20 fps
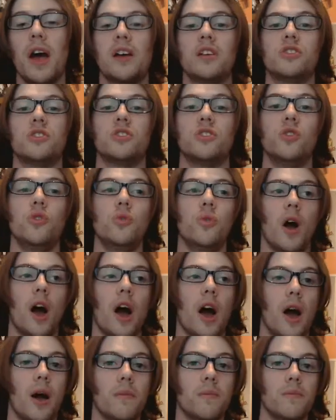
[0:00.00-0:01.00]
to
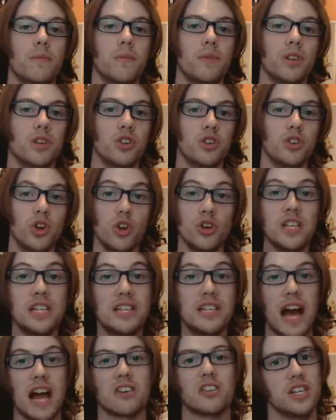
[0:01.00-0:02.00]

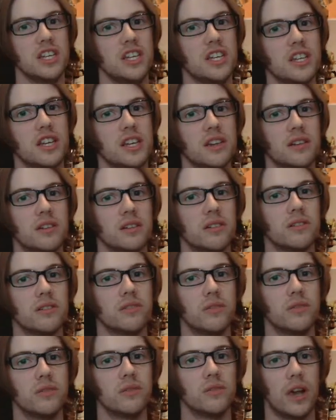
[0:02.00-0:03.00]

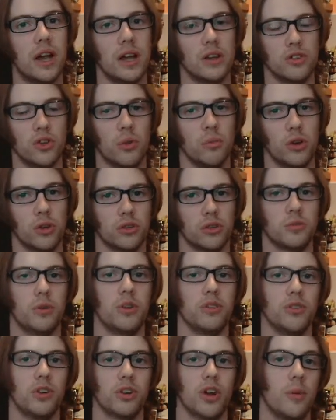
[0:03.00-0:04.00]

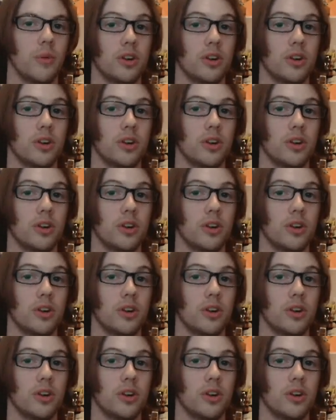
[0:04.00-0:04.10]
nerdy-geeky.blogspot.com.